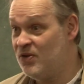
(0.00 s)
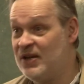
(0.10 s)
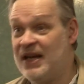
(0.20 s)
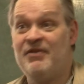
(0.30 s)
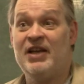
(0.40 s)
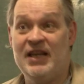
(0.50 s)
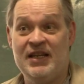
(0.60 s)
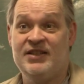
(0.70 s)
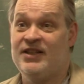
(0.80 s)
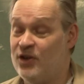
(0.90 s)
you never
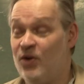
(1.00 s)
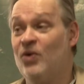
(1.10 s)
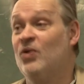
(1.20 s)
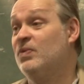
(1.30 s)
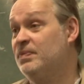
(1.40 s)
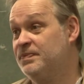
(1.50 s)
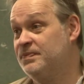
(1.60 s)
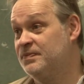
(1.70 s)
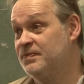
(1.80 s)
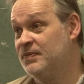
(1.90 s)
eat it all.
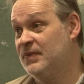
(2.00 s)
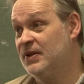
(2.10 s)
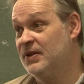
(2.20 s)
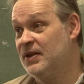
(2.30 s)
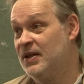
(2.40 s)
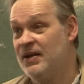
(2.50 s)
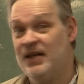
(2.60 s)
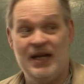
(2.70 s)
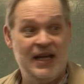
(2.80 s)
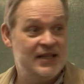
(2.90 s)

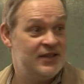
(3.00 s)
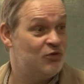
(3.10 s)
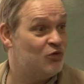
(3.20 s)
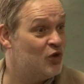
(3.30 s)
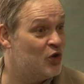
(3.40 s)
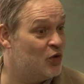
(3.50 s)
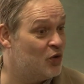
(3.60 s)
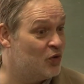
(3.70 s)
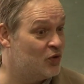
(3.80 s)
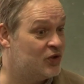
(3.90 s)
It's
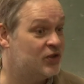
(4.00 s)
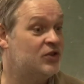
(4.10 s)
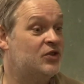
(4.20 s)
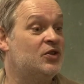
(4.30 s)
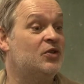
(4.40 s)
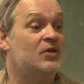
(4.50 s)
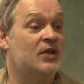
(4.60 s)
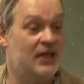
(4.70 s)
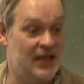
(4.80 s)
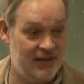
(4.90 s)
rude
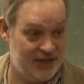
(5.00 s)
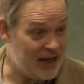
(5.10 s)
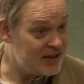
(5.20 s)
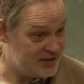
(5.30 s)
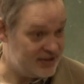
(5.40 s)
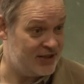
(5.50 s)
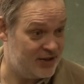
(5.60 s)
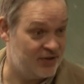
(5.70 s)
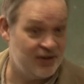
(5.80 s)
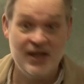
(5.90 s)
to... Yes,
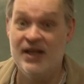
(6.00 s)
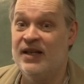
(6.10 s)
they do.